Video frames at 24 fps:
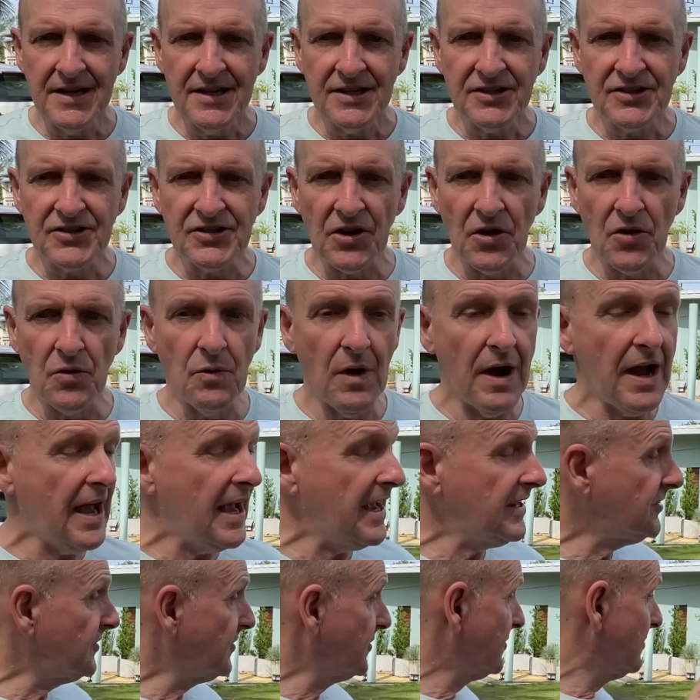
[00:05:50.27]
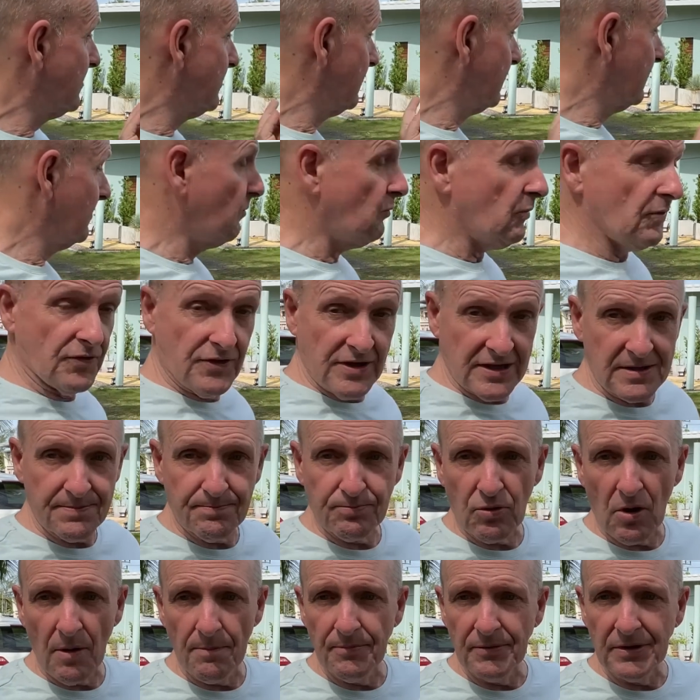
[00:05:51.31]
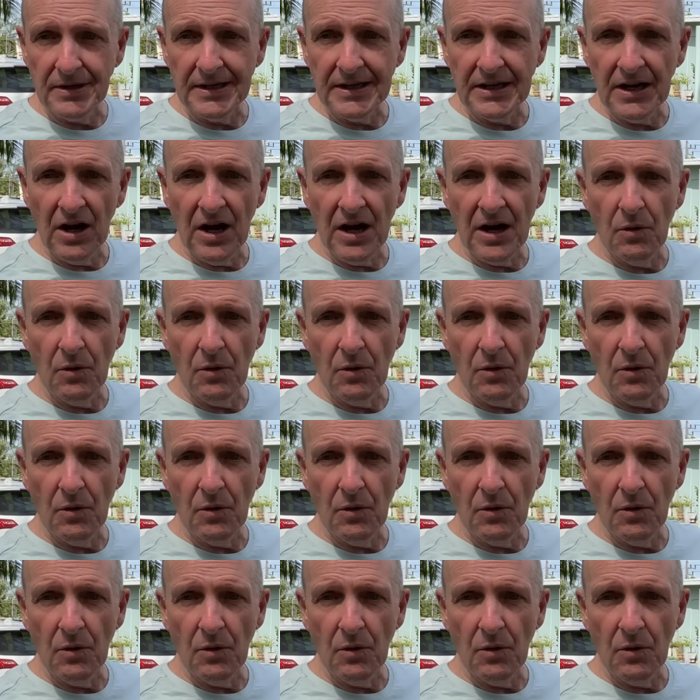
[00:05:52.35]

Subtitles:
So as with this property,